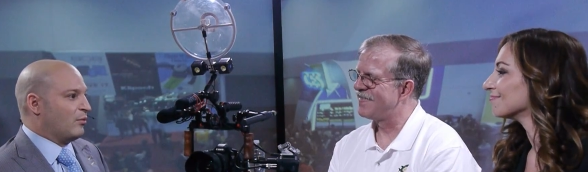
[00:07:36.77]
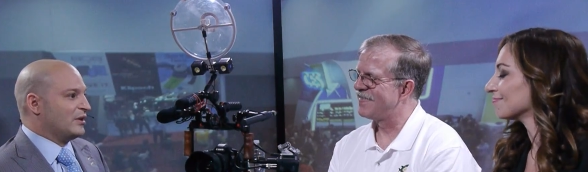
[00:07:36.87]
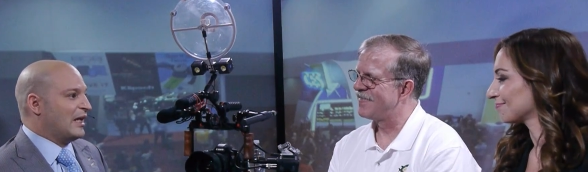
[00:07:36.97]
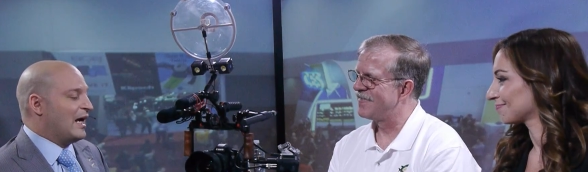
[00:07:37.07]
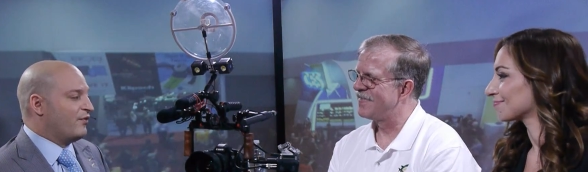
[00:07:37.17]
Speaker 1: With
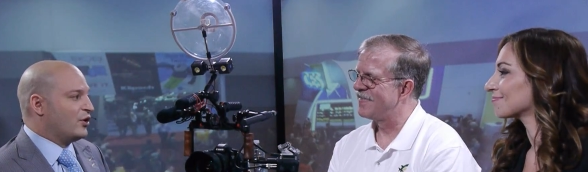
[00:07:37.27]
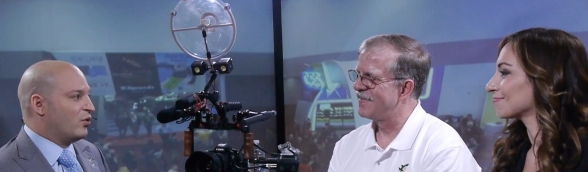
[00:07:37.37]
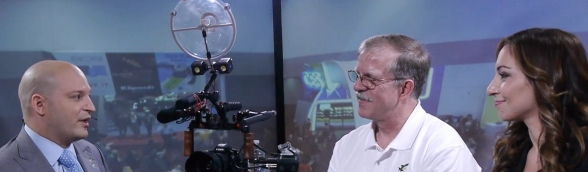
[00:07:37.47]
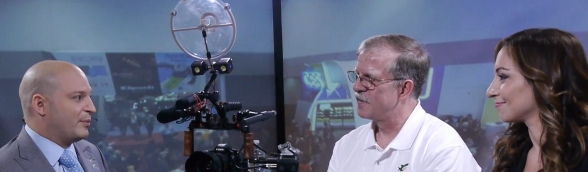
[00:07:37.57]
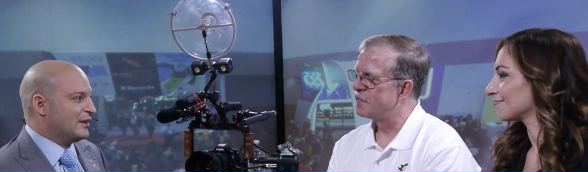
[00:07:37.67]
Live View,
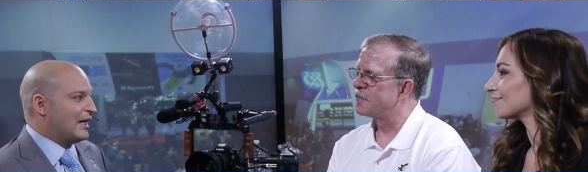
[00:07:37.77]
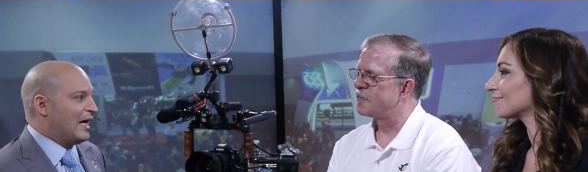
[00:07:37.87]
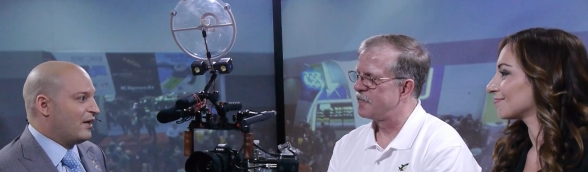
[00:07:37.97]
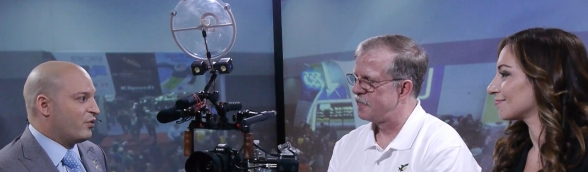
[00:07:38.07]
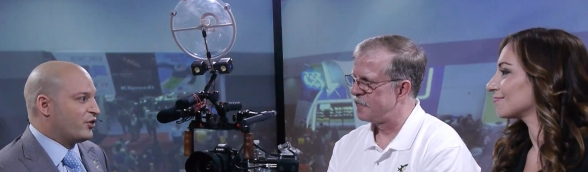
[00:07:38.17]
we could be
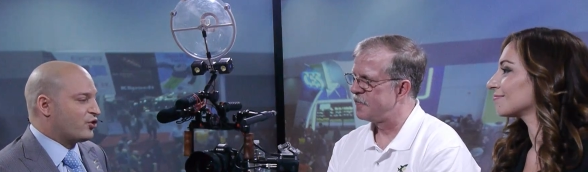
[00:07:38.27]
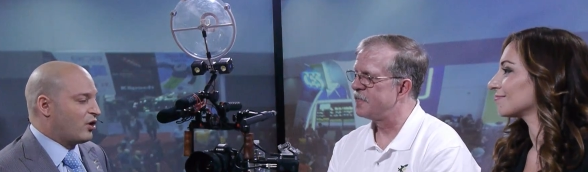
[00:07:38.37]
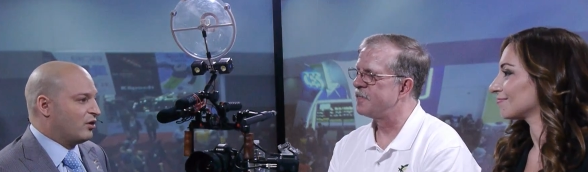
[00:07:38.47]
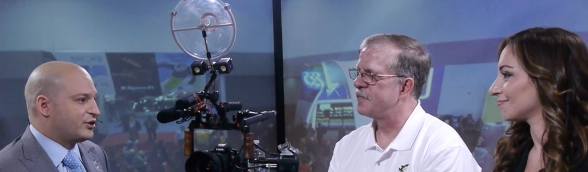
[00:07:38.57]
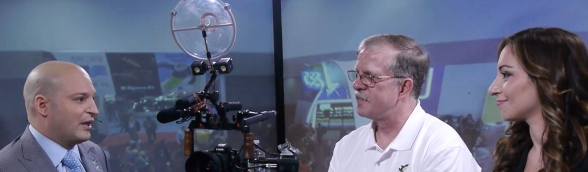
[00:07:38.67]
live with the
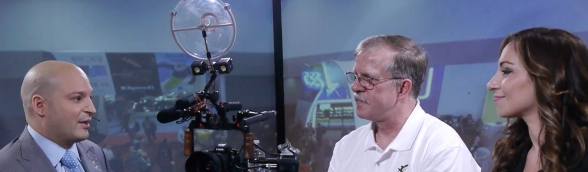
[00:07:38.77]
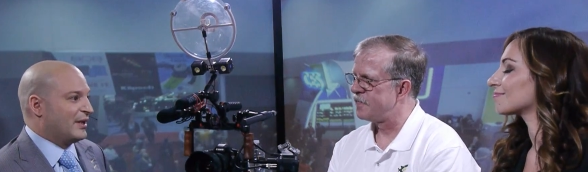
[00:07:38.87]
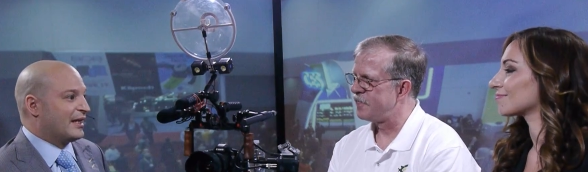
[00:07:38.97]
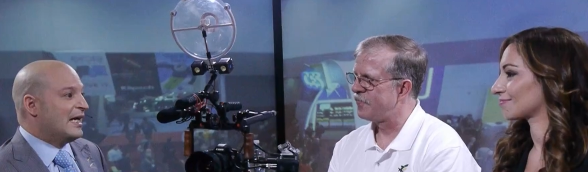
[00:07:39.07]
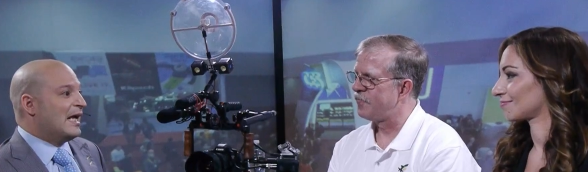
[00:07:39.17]
drone. So I could be
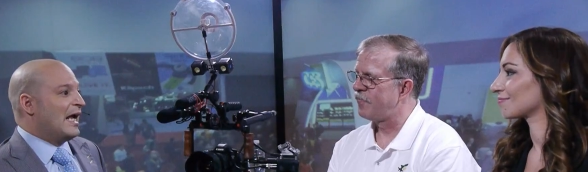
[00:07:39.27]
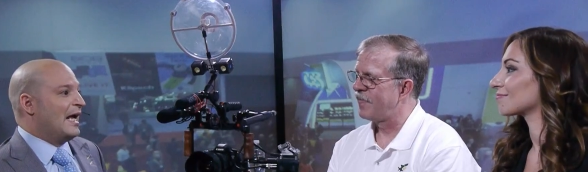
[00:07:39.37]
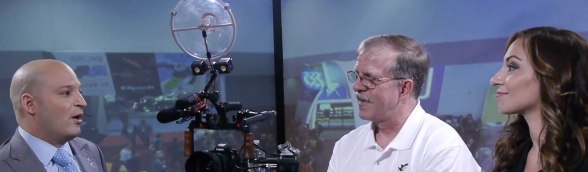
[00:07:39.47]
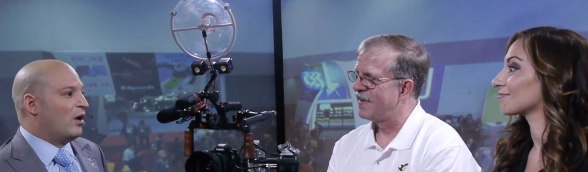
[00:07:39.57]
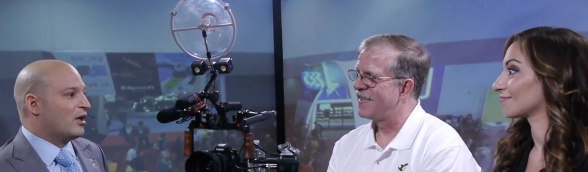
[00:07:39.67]
like,
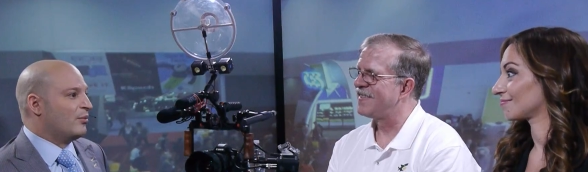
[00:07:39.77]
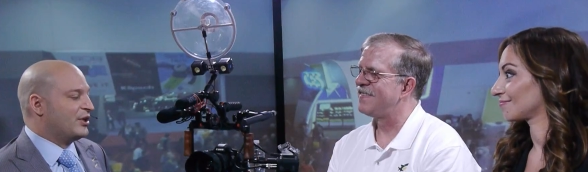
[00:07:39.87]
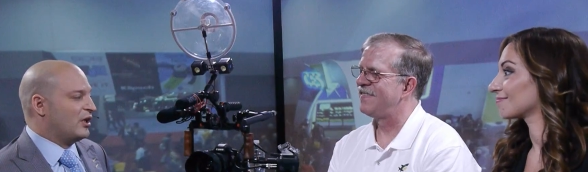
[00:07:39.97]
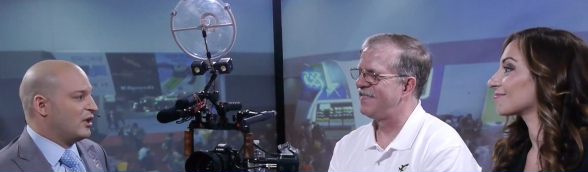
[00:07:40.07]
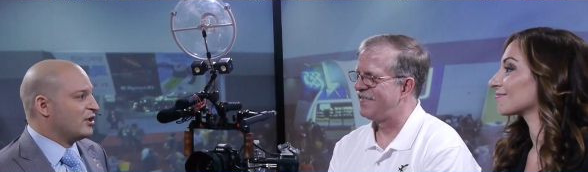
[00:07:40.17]
hey, welcome
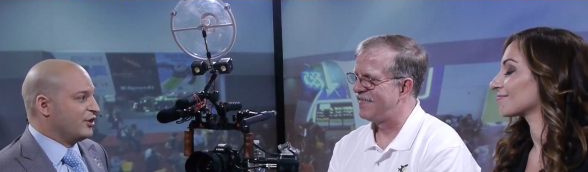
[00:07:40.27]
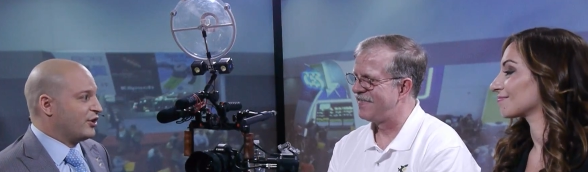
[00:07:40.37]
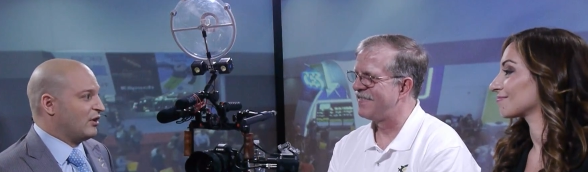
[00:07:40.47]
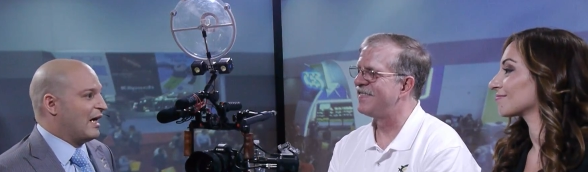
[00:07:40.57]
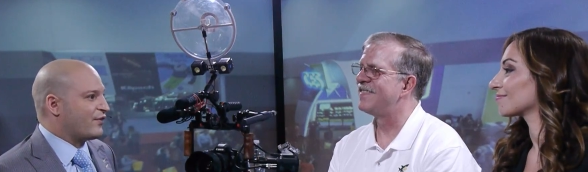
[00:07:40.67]
to
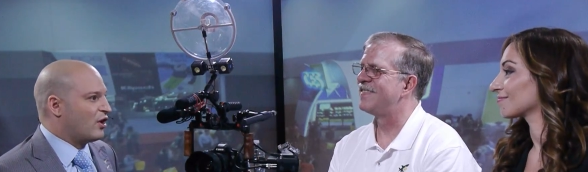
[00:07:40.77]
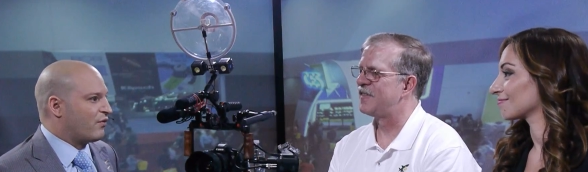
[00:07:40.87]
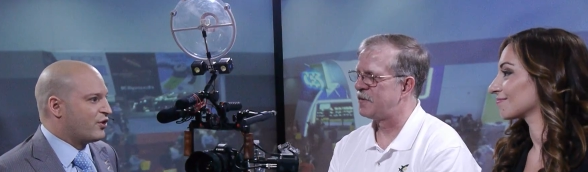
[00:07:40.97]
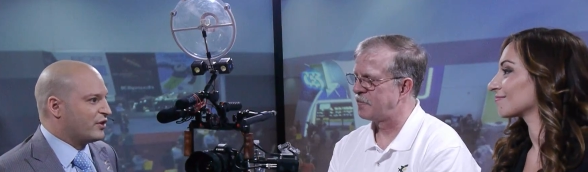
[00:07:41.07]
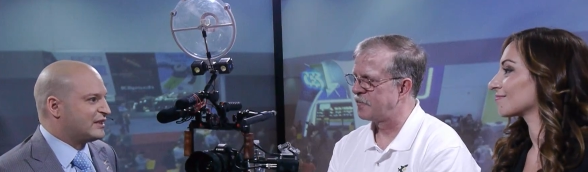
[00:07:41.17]
your live
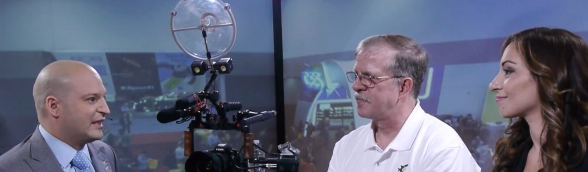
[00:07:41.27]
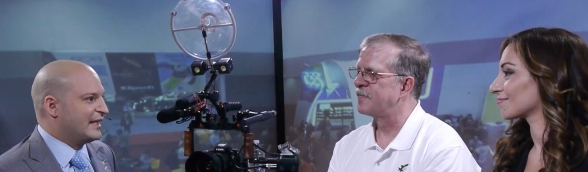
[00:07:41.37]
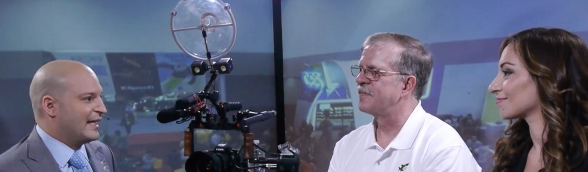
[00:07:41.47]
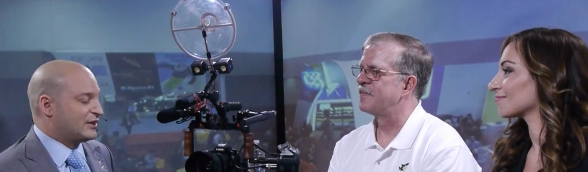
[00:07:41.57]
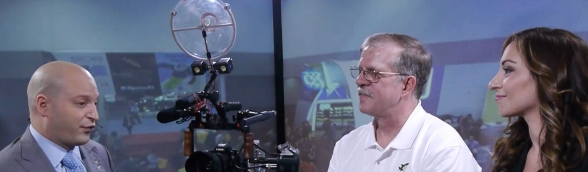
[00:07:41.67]
coverage of C E
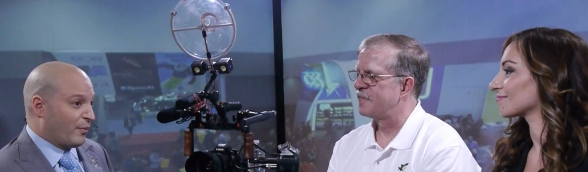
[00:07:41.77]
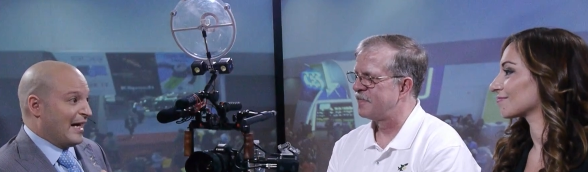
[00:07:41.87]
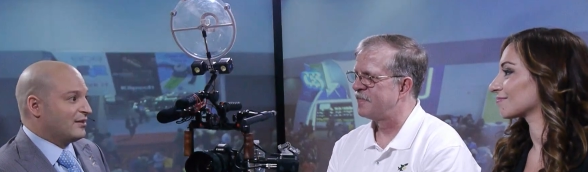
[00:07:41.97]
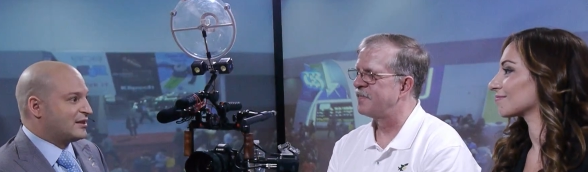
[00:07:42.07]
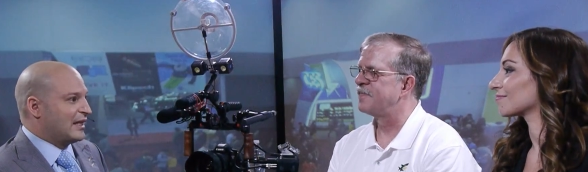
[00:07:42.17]
S from
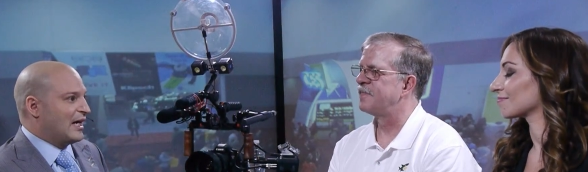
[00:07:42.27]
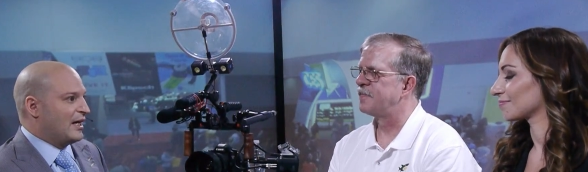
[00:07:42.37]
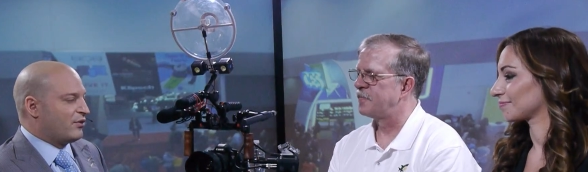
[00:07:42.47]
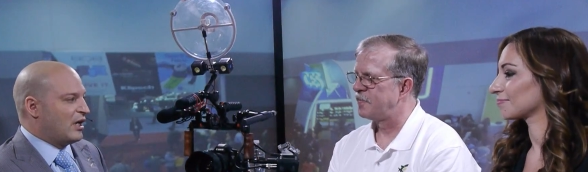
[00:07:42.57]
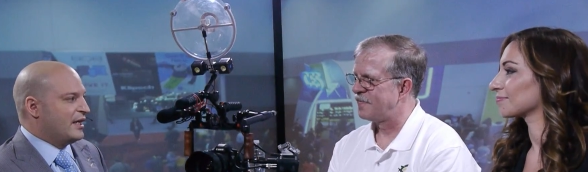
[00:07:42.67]

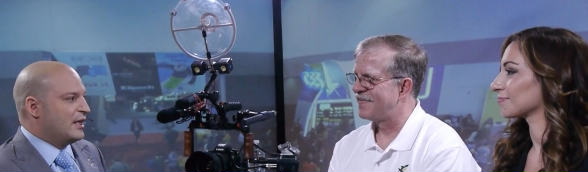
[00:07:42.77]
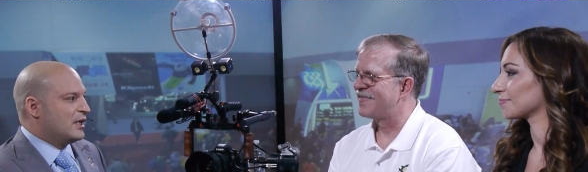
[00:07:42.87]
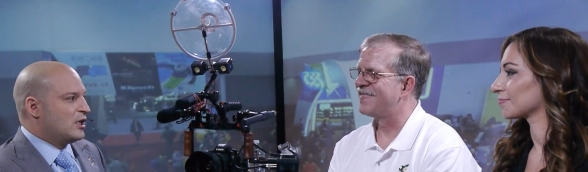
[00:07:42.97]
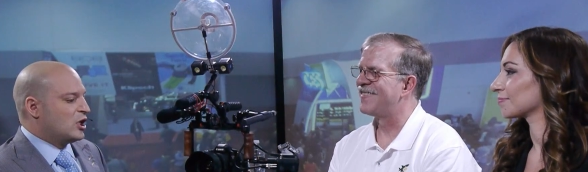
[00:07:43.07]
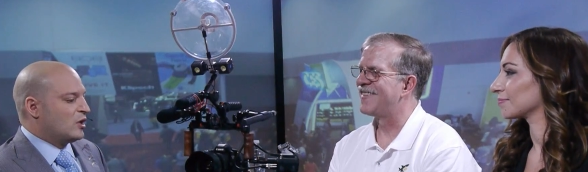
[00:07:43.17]
outside, right?
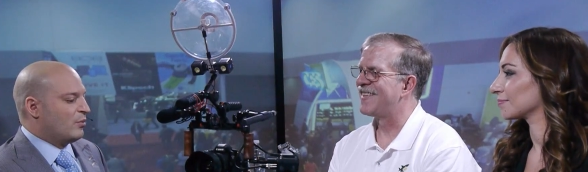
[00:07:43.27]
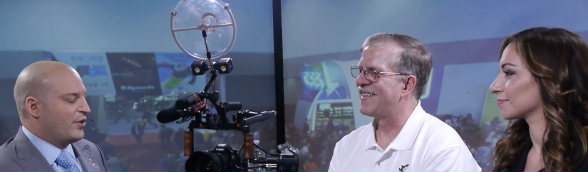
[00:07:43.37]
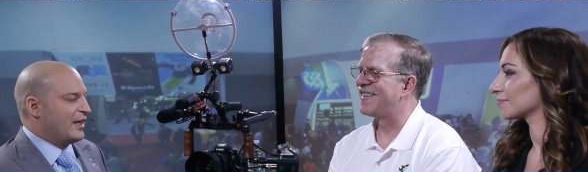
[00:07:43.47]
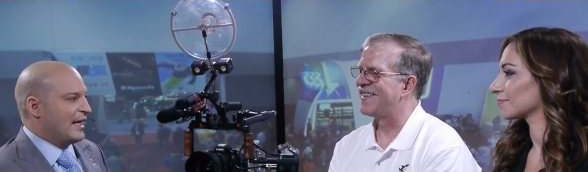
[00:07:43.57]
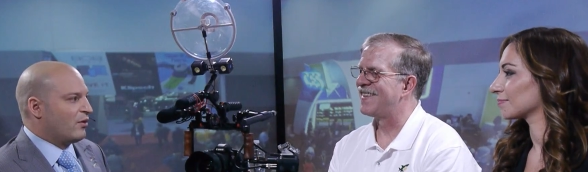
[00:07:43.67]

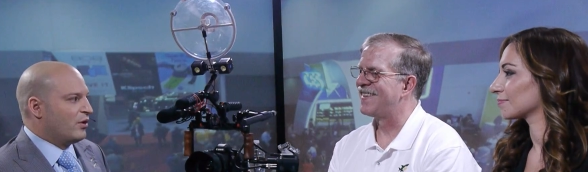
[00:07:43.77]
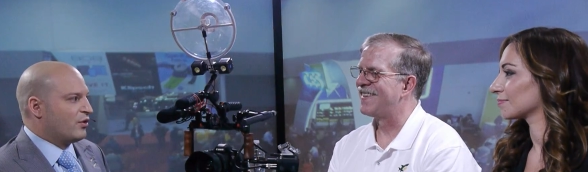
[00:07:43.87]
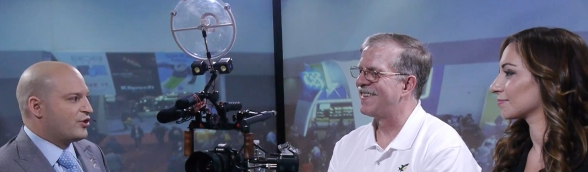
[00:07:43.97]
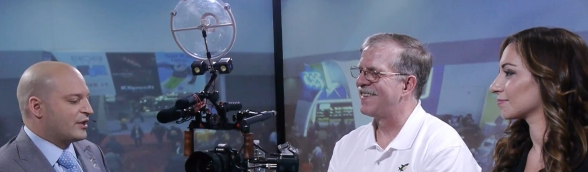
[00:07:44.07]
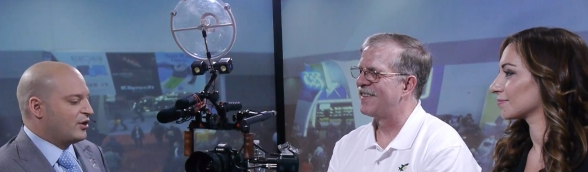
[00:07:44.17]
But then how do we
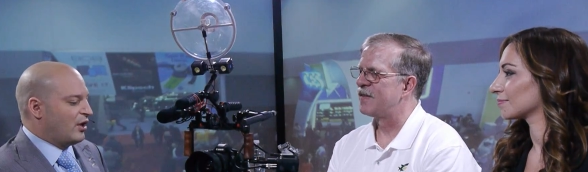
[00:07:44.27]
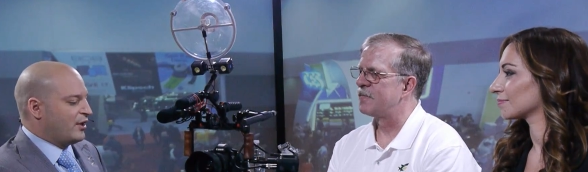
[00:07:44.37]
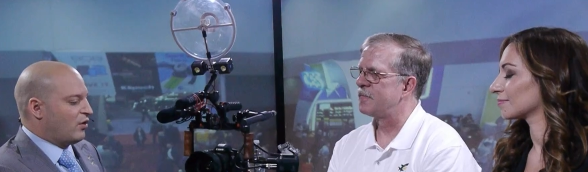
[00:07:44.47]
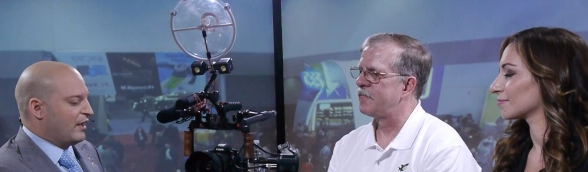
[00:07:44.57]
reject the audio?